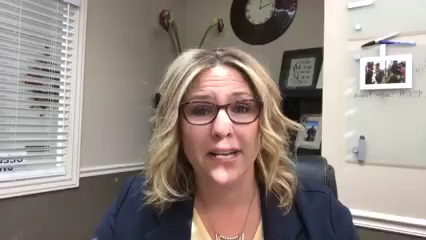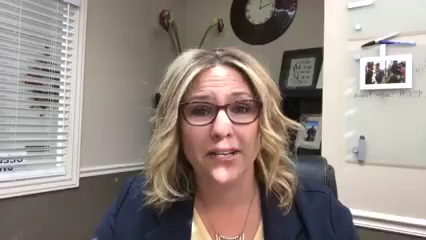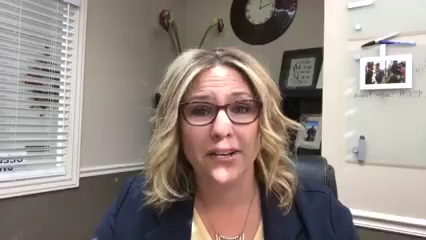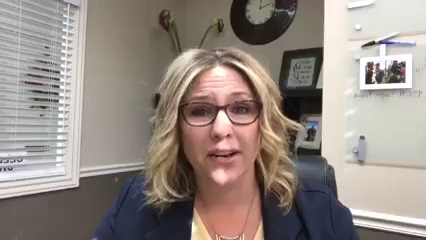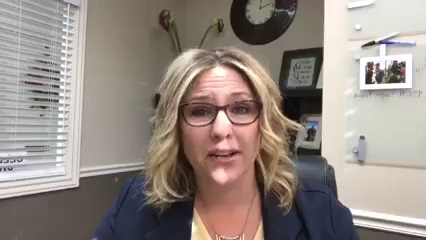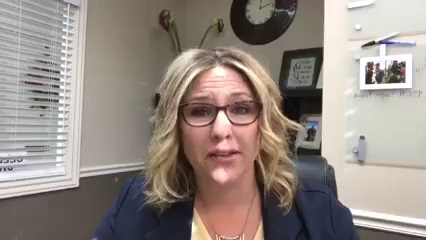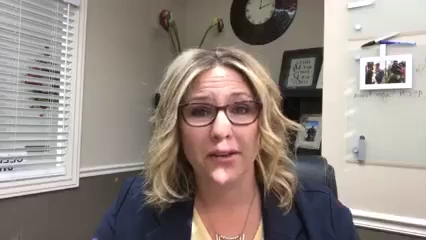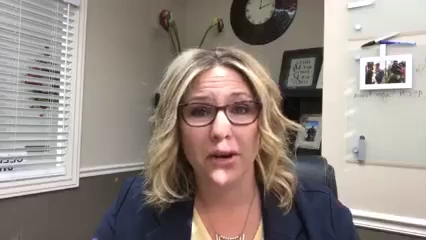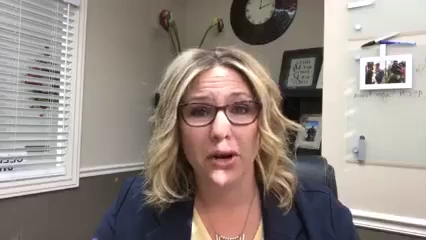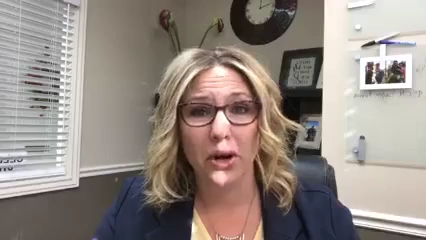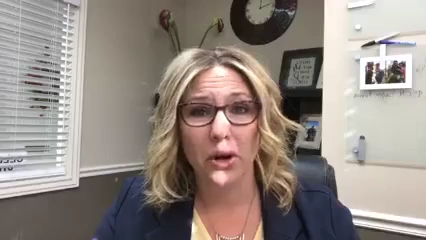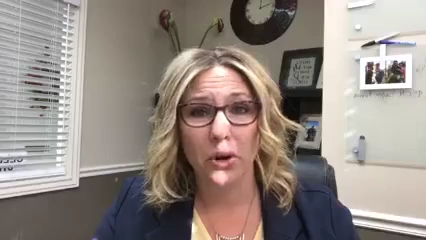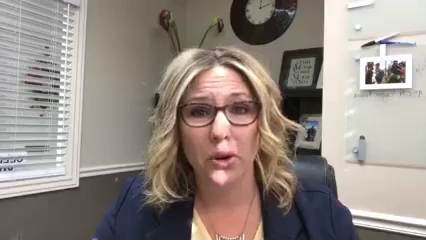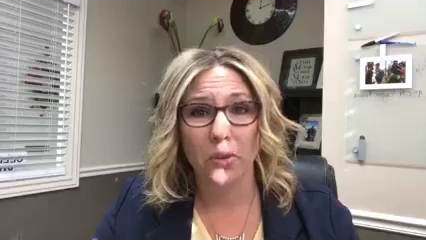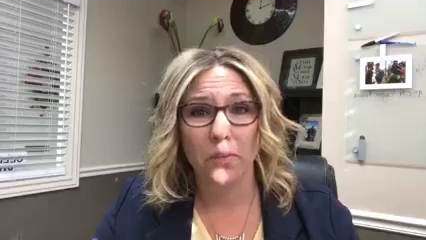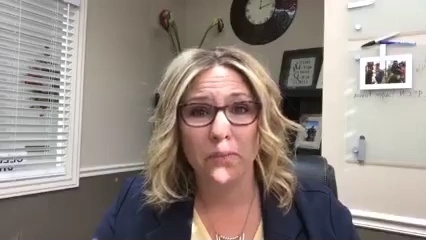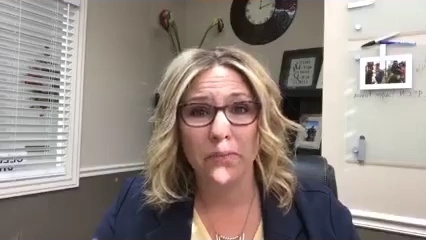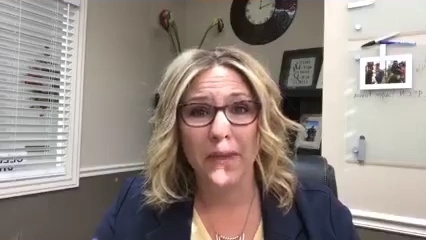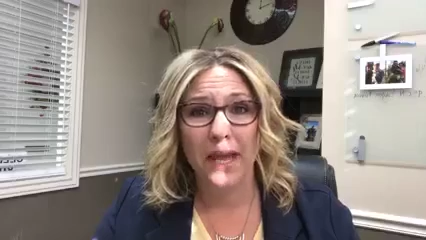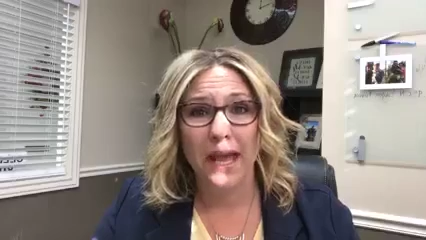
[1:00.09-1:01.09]
your other
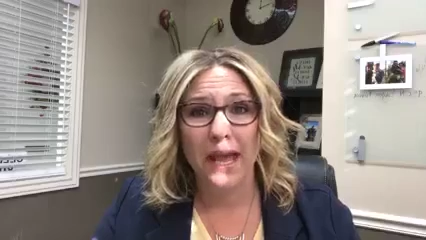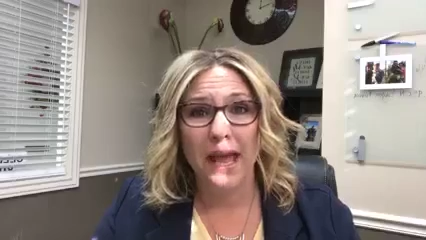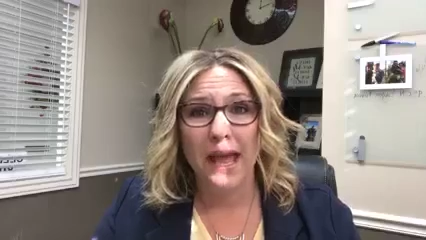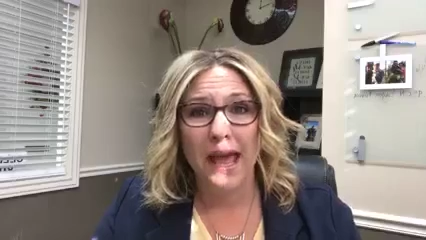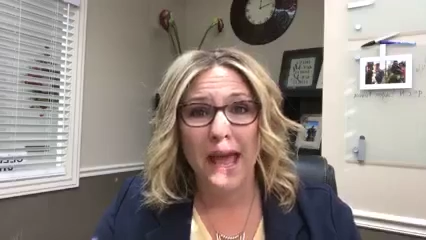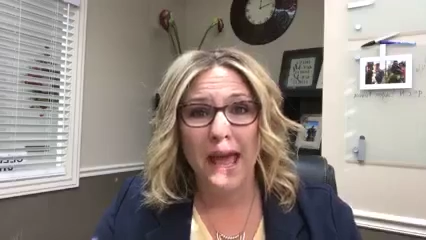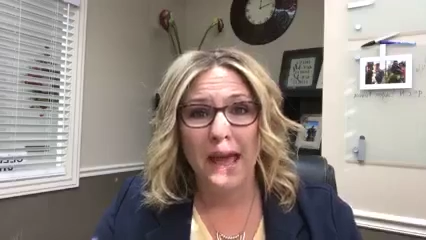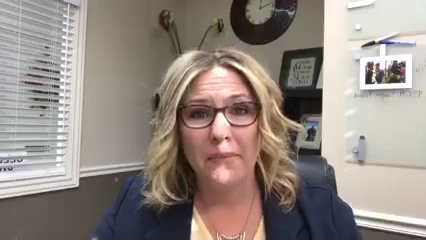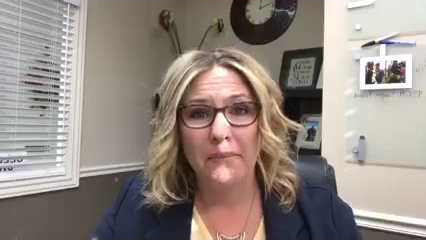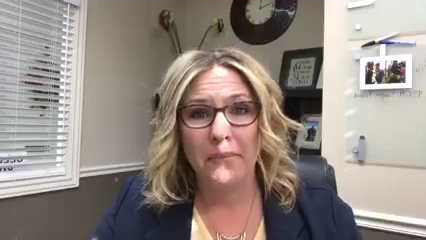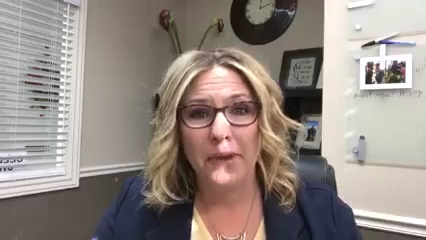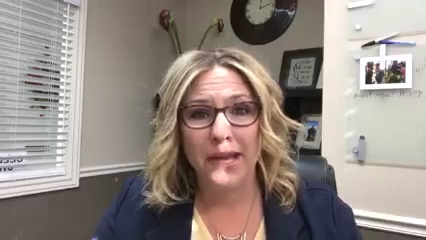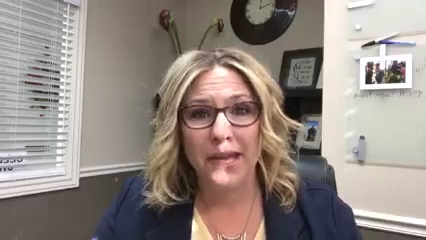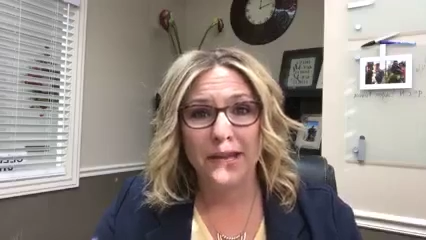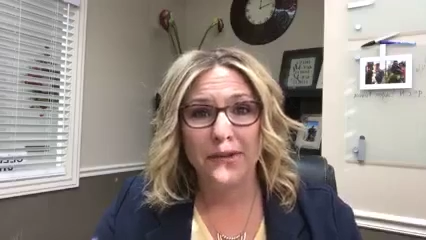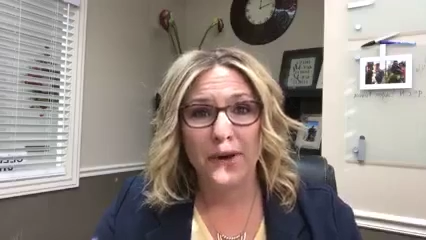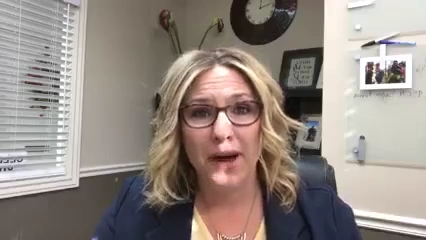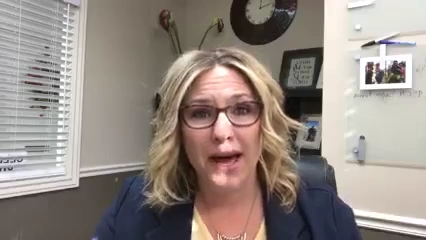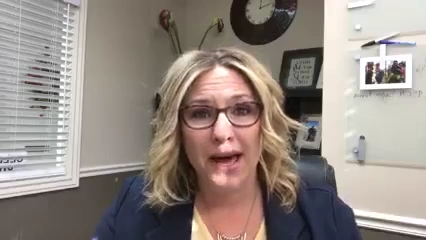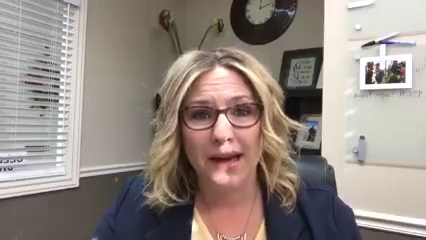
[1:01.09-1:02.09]
home, but you
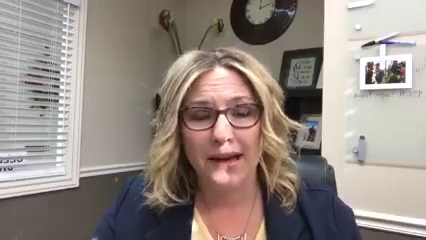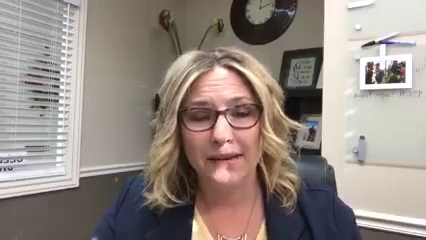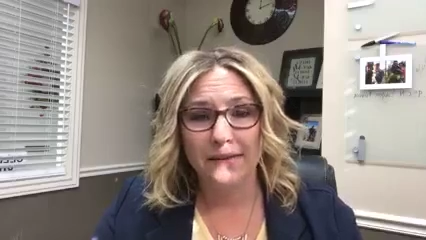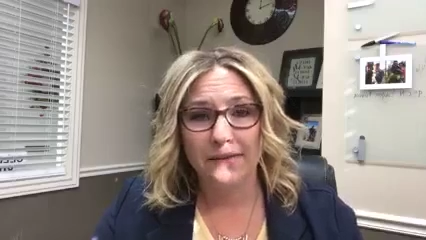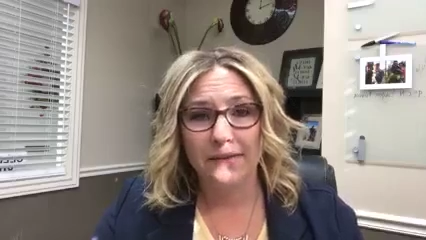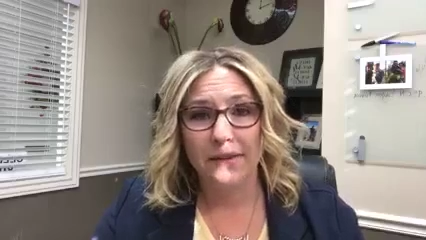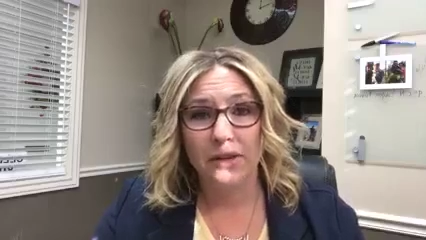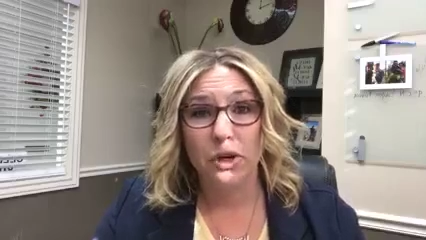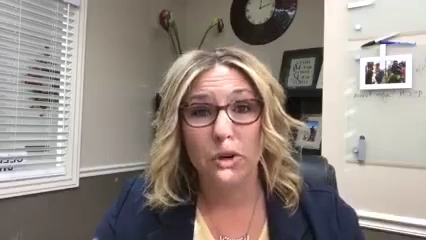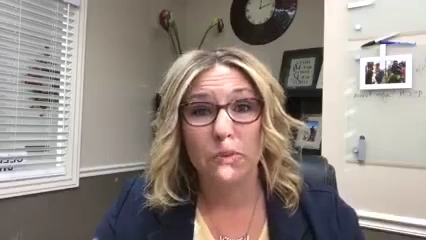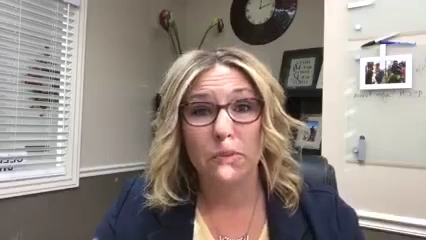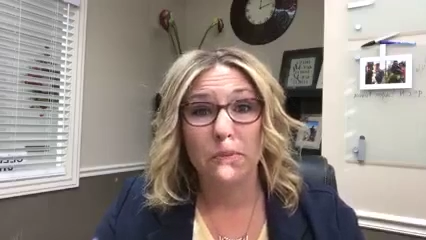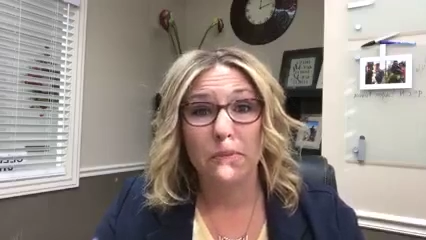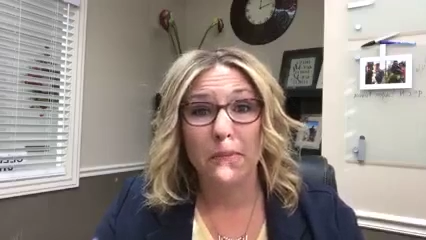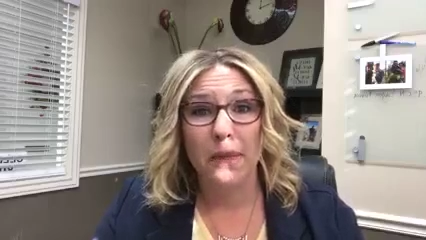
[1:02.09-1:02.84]
have your